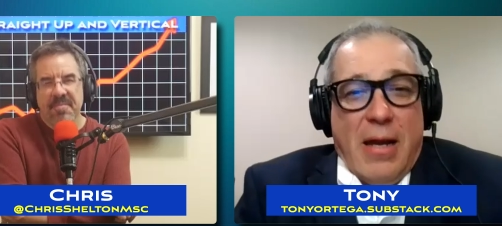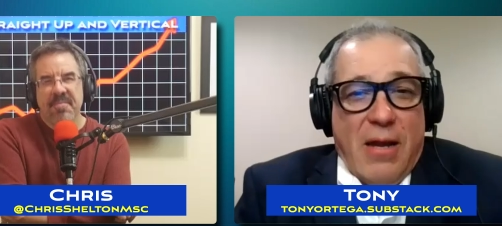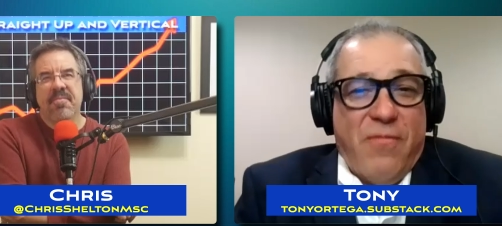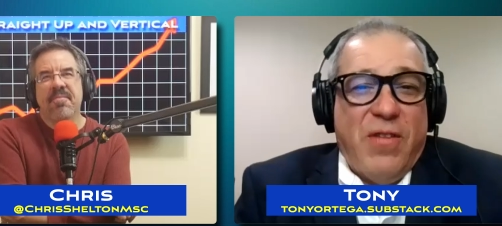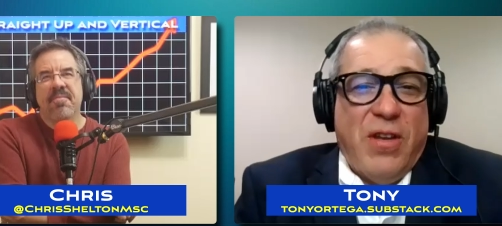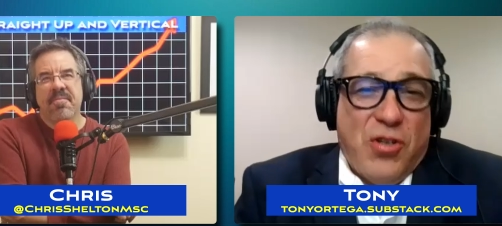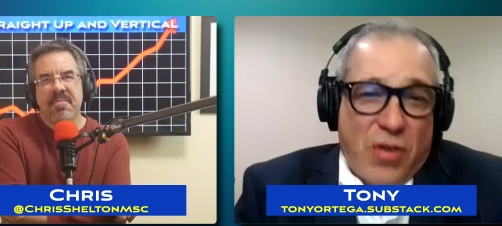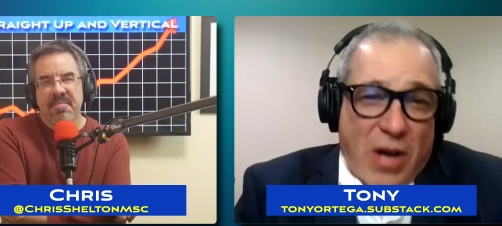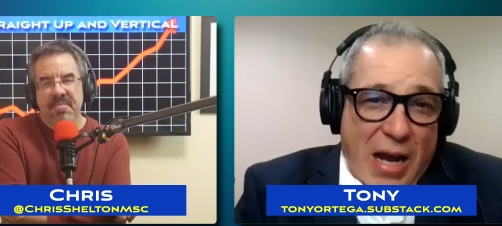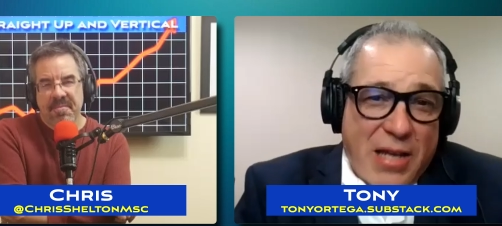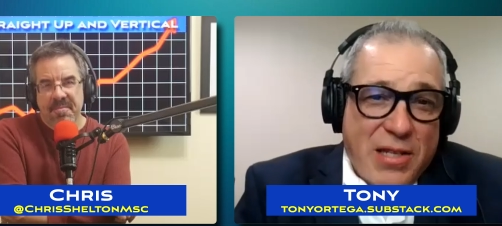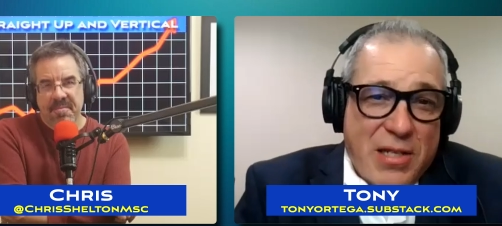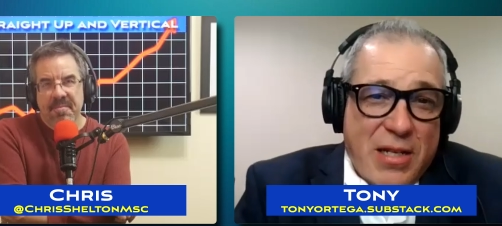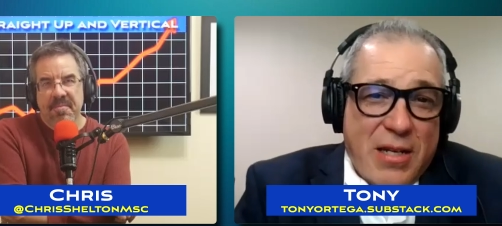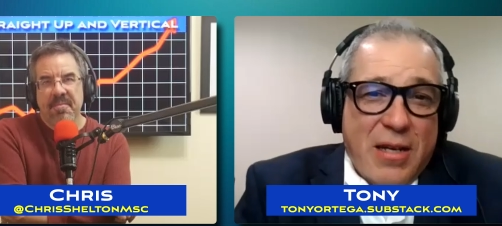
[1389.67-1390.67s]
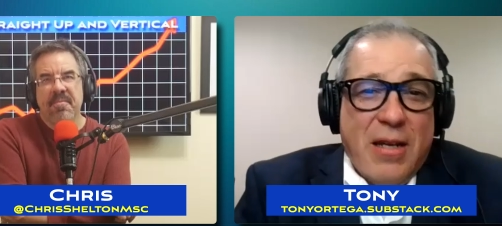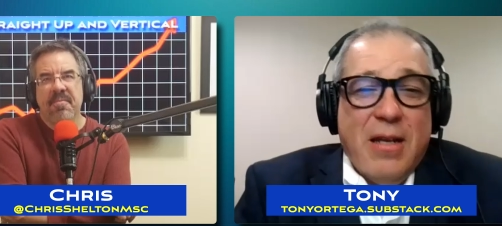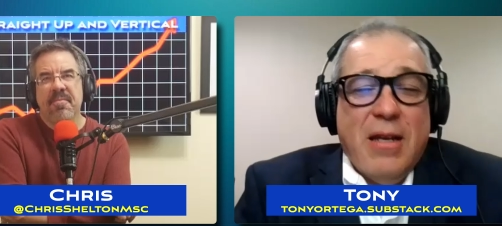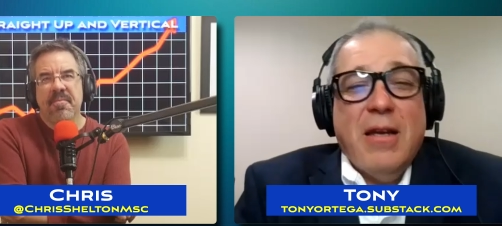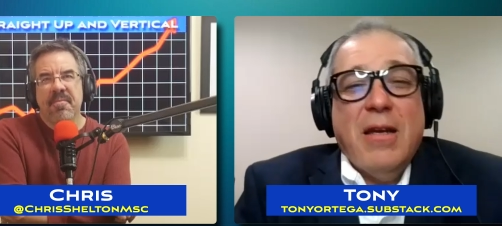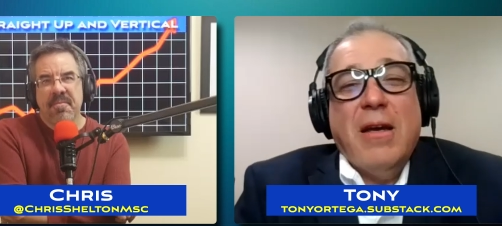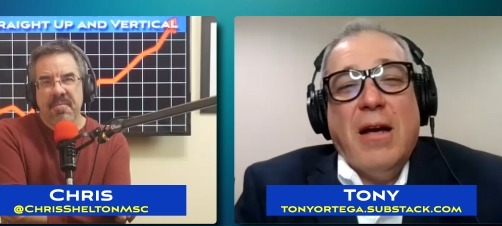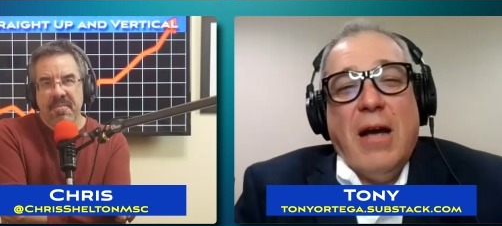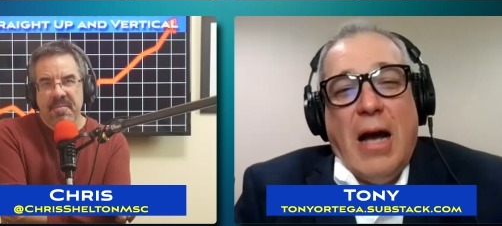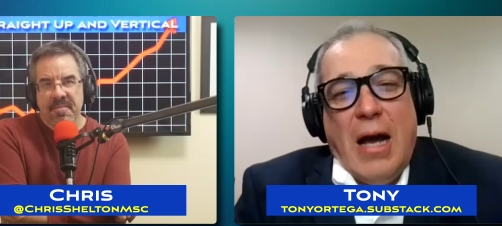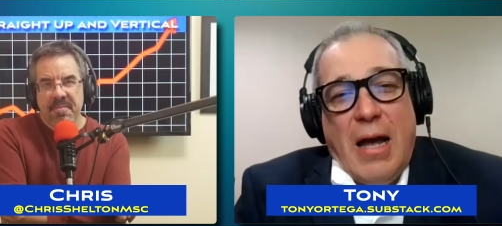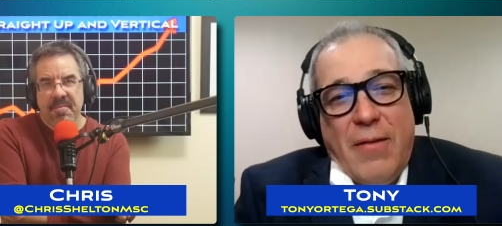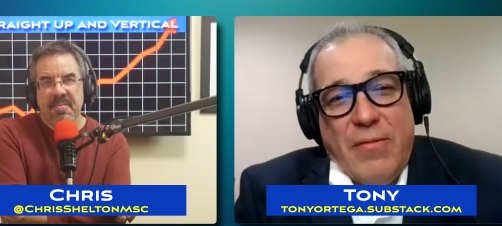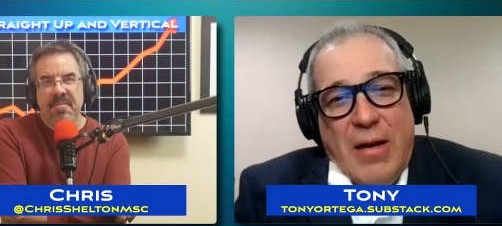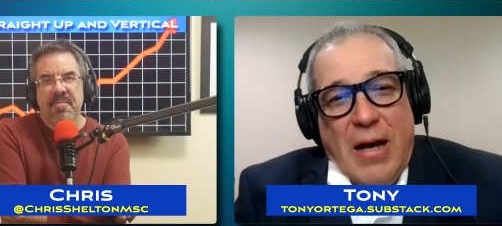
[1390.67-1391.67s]
Speaker 1: And if he tries it,
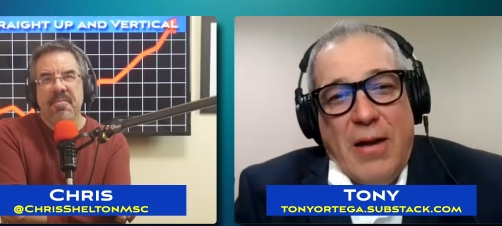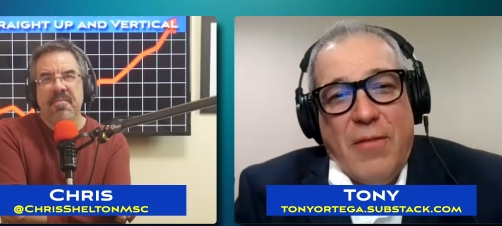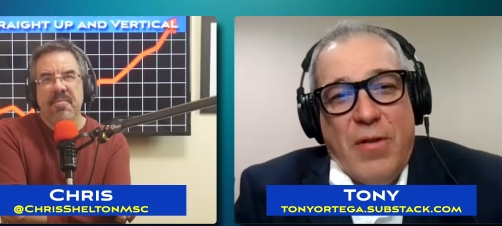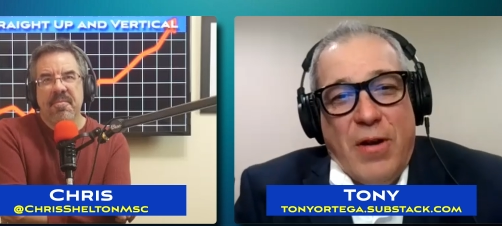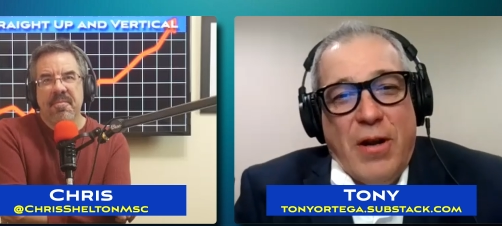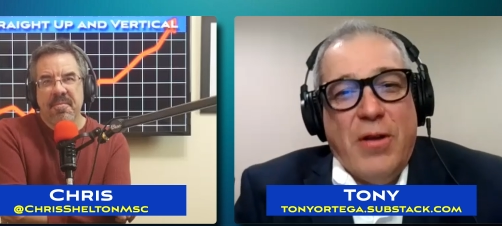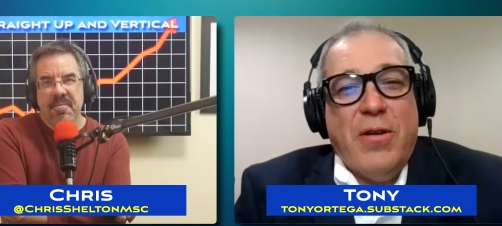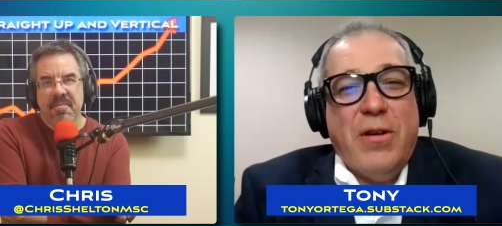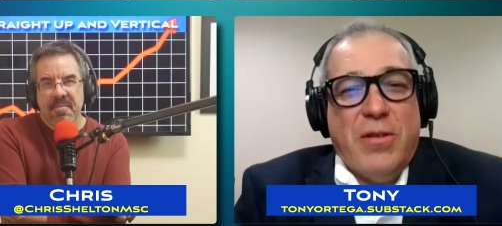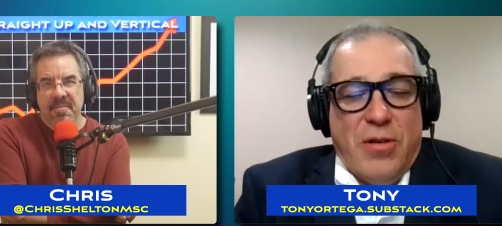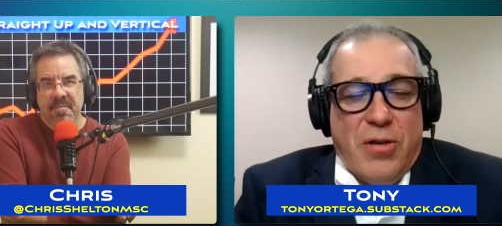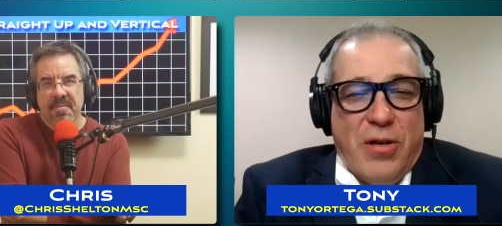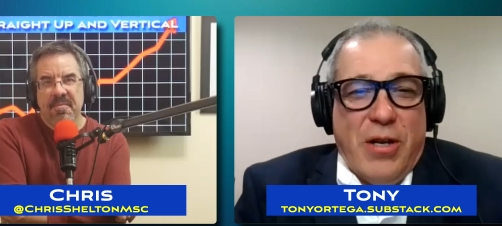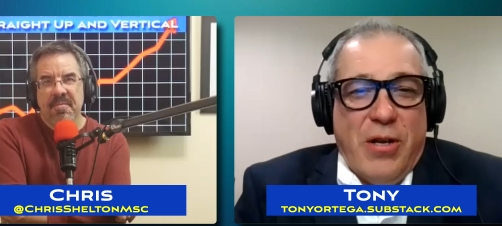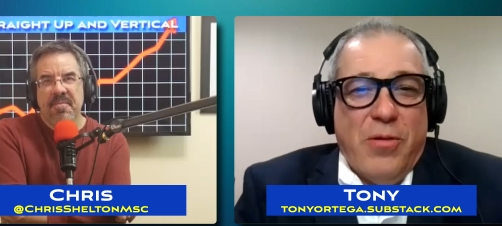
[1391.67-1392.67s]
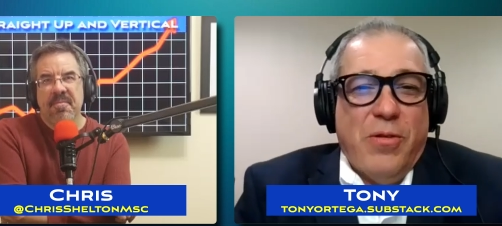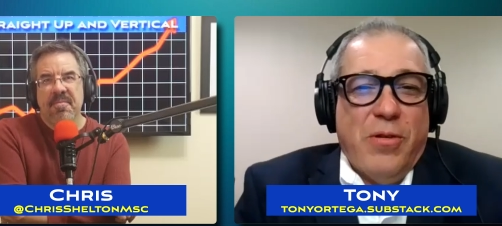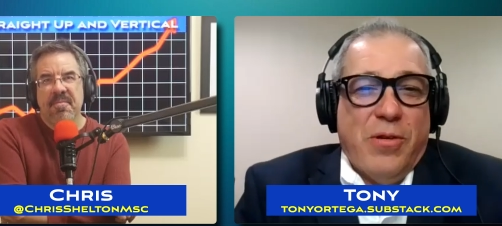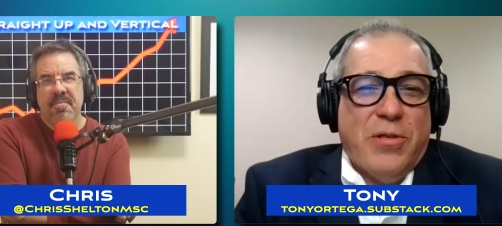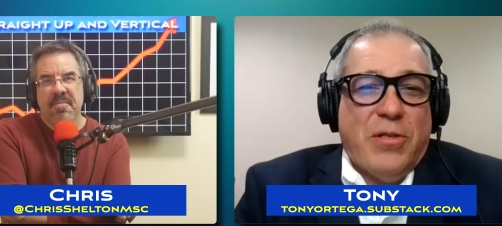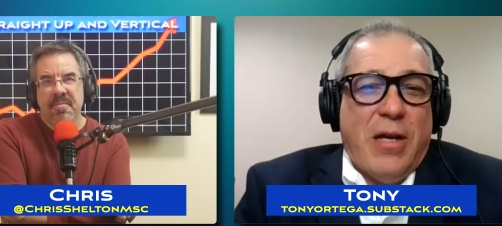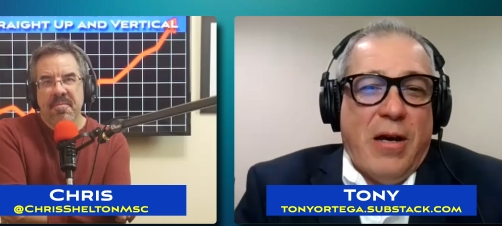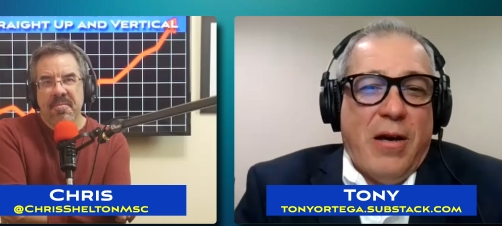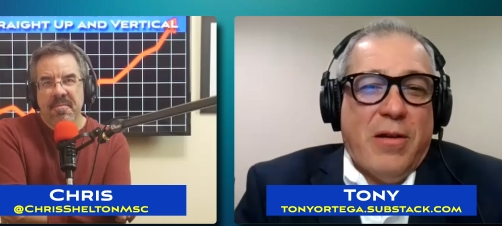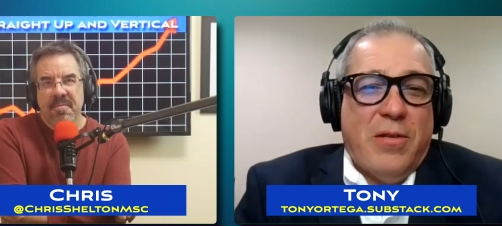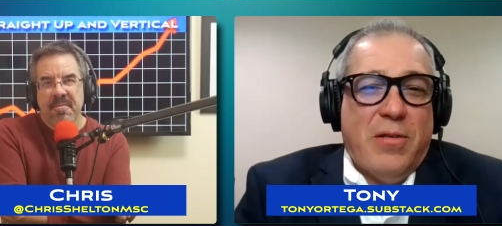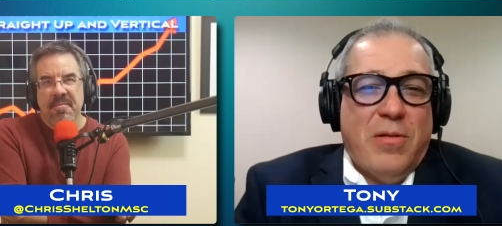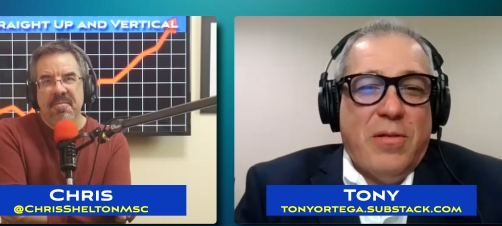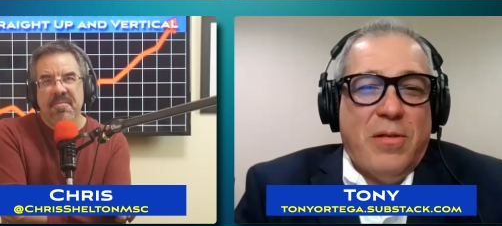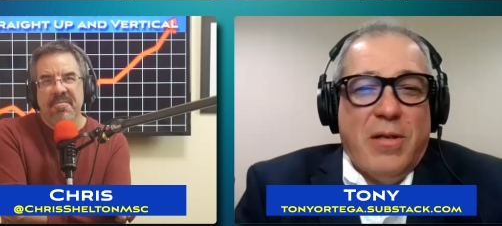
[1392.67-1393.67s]
I've got a very good attorney who knows
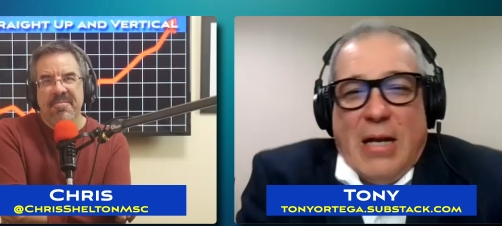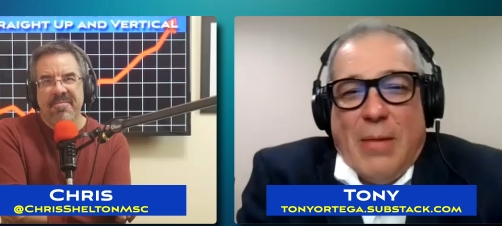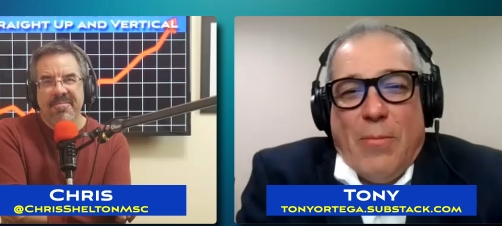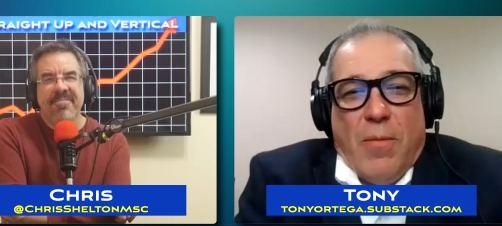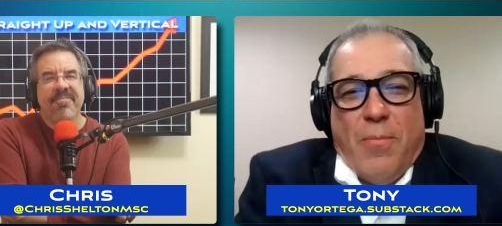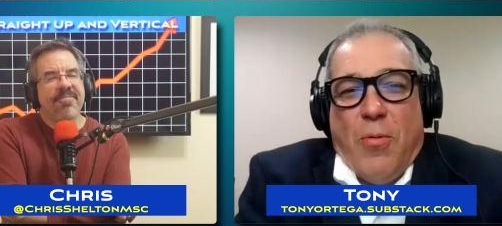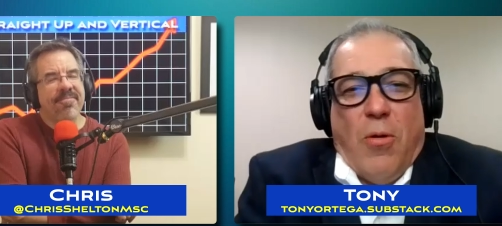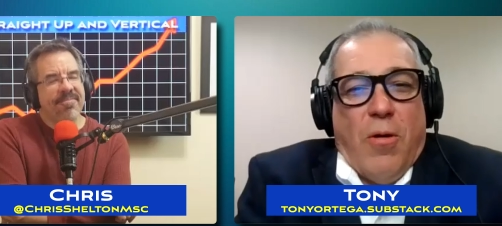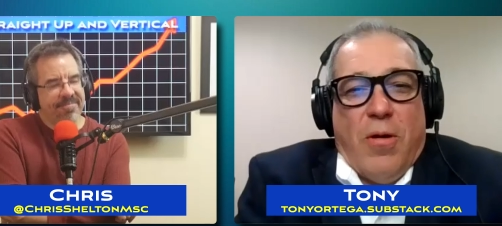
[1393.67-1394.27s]
how to look. I'm a